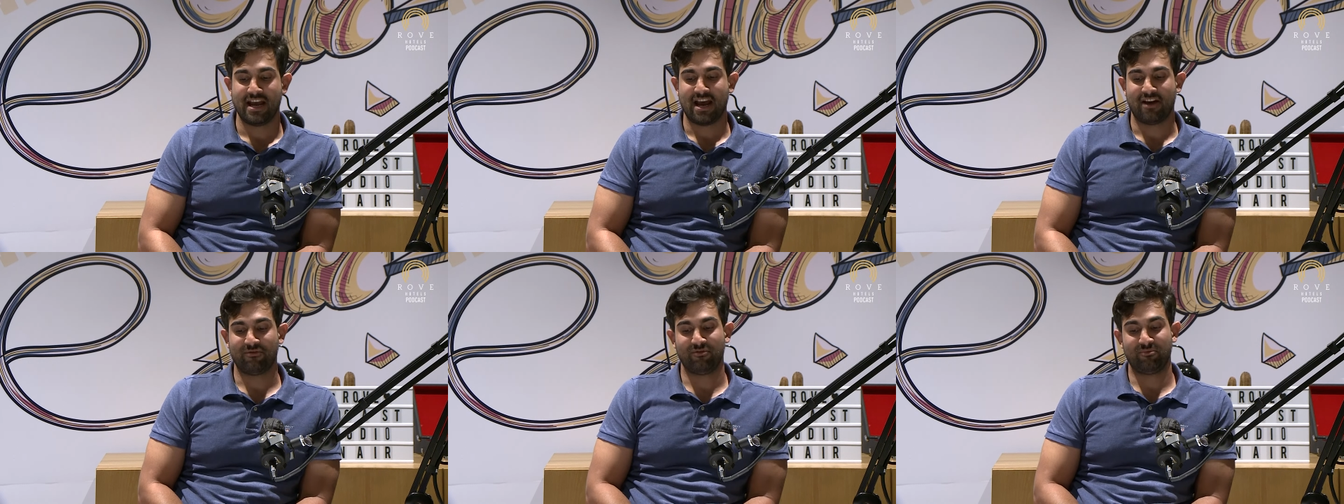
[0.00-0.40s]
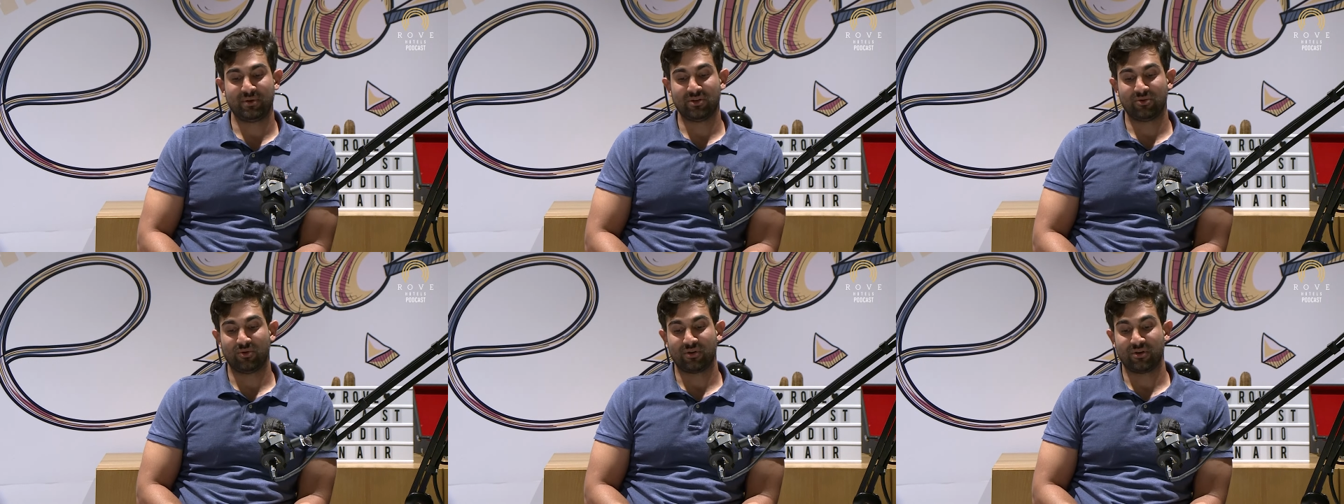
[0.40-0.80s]
And we've
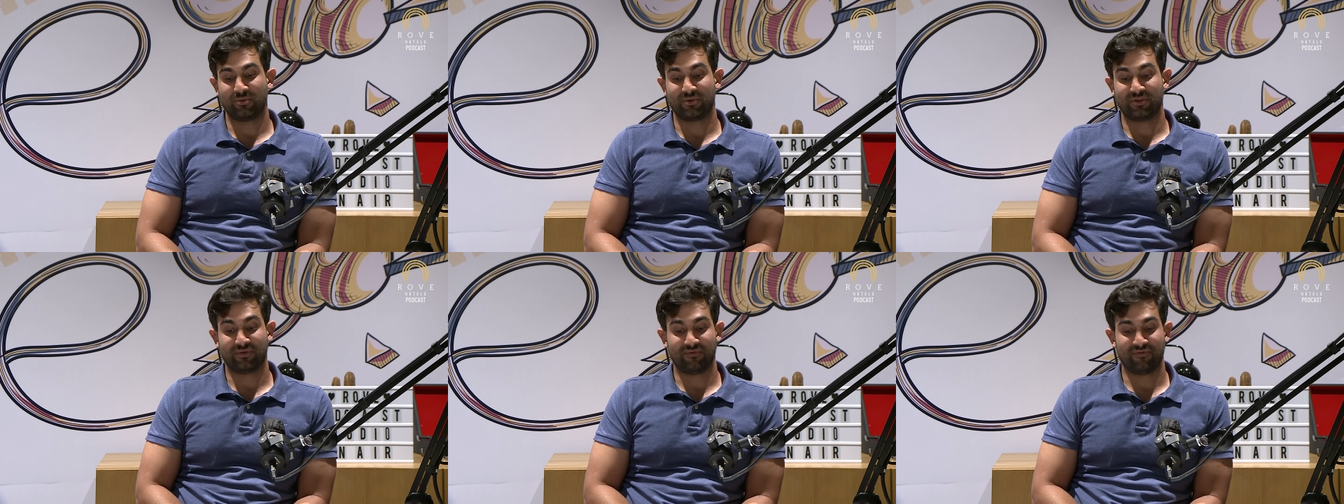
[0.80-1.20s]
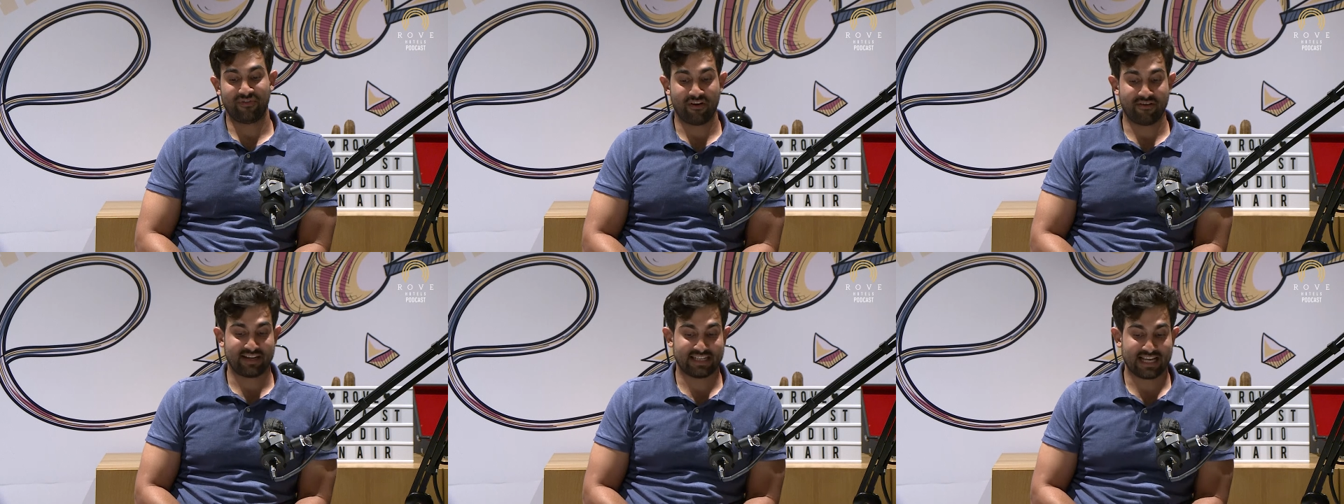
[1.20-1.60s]
been talking with some
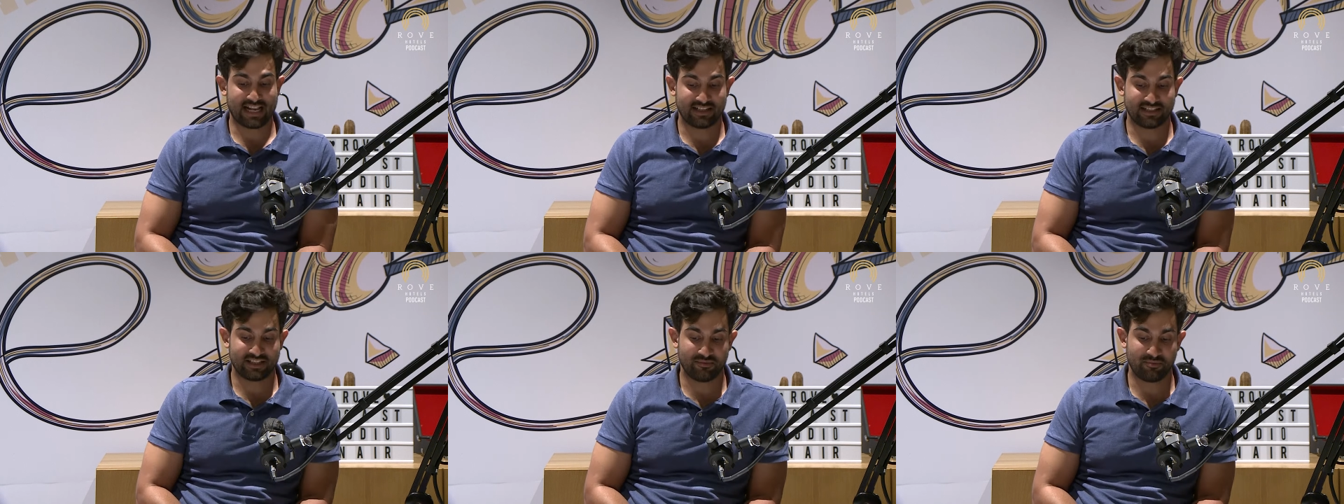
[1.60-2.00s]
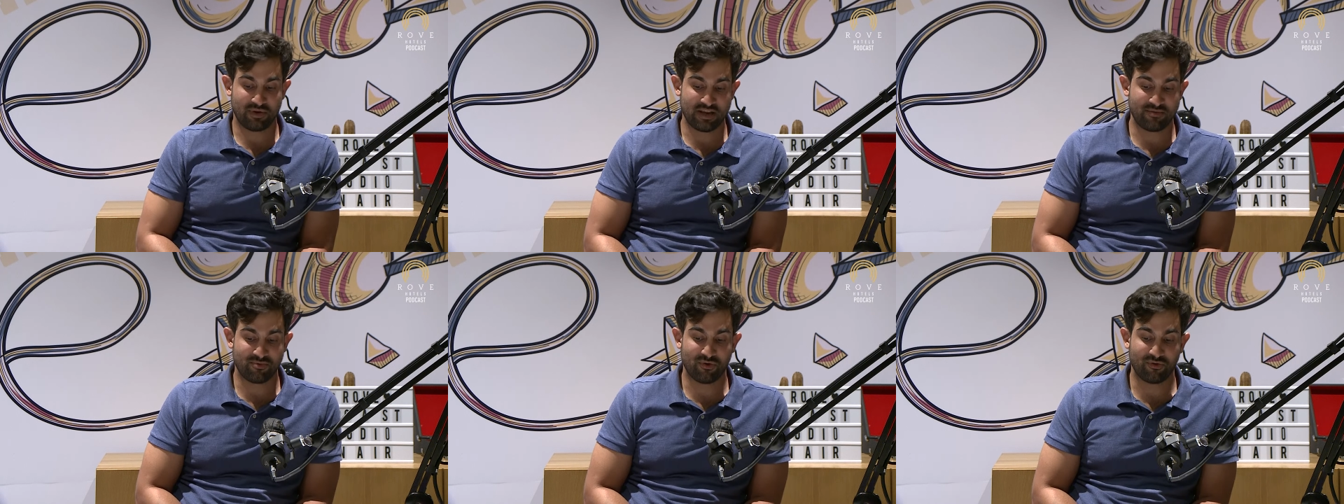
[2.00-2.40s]
very talented
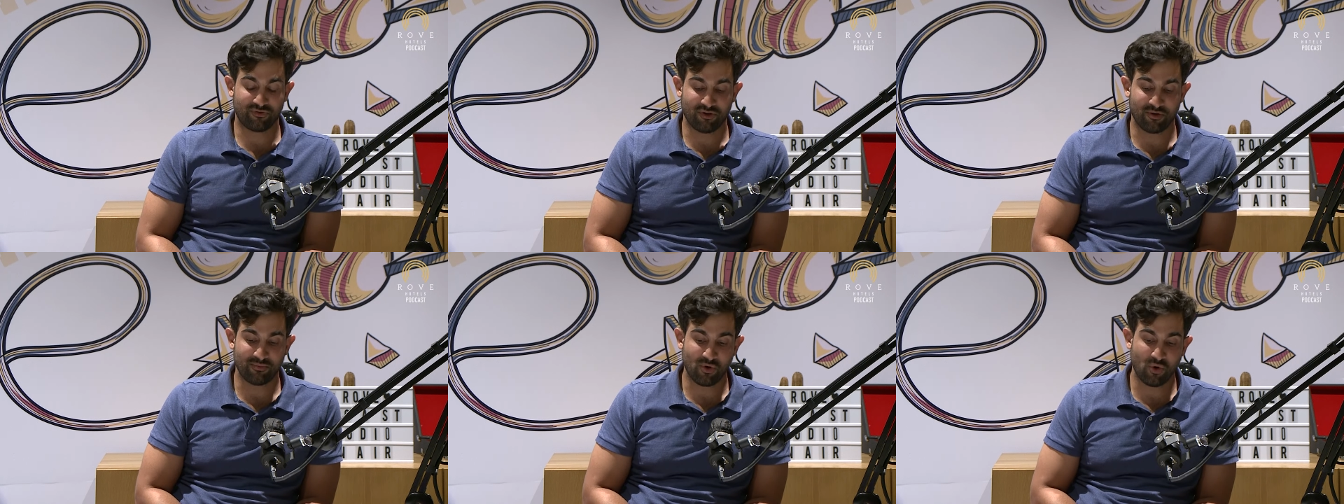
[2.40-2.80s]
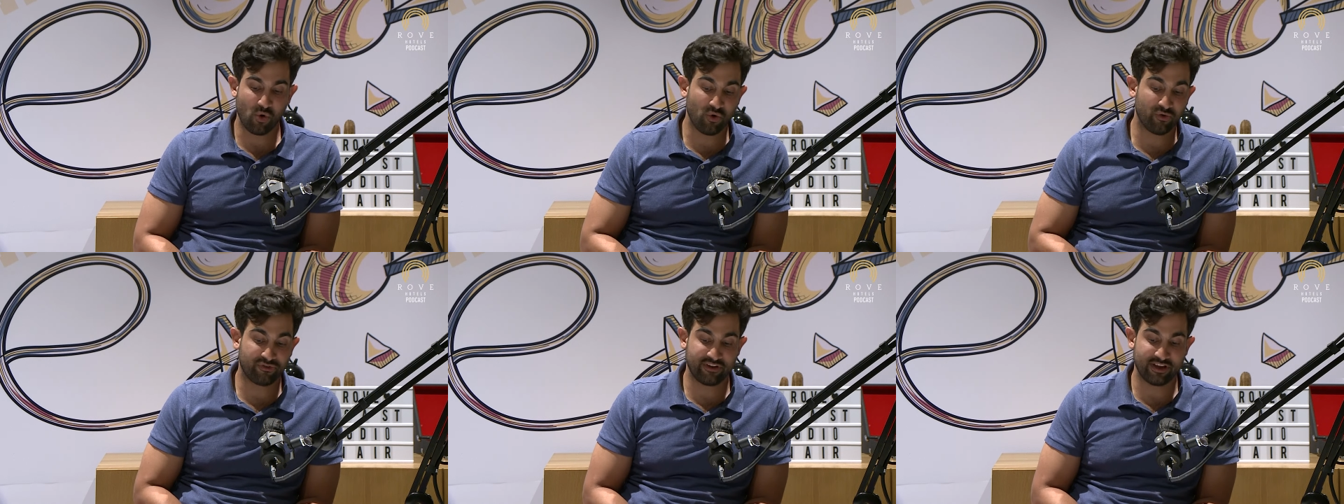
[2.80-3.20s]
people from
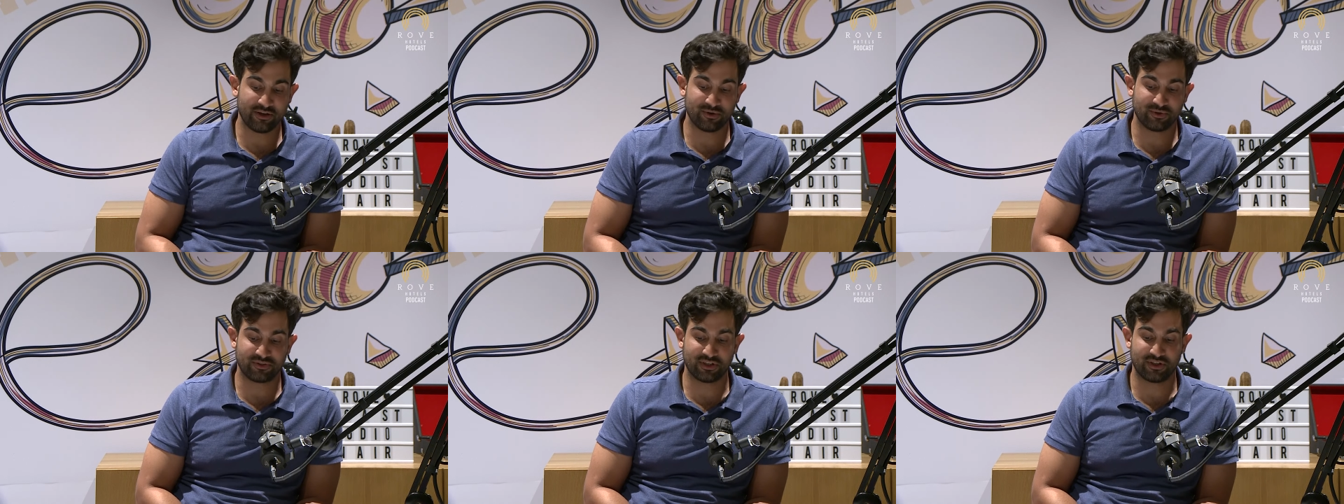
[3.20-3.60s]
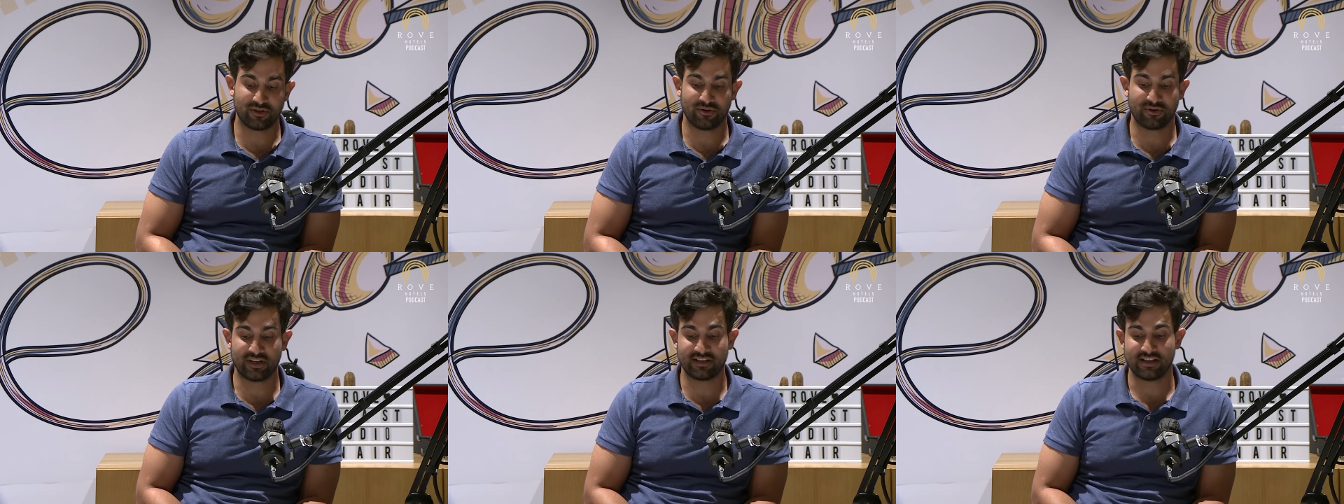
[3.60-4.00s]
all fields,
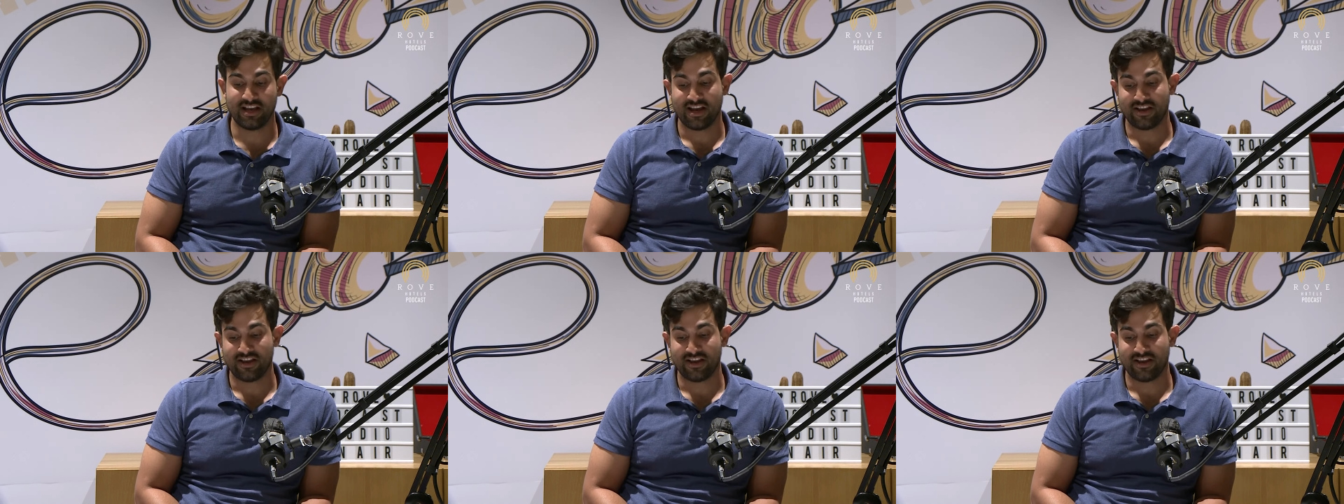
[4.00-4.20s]
including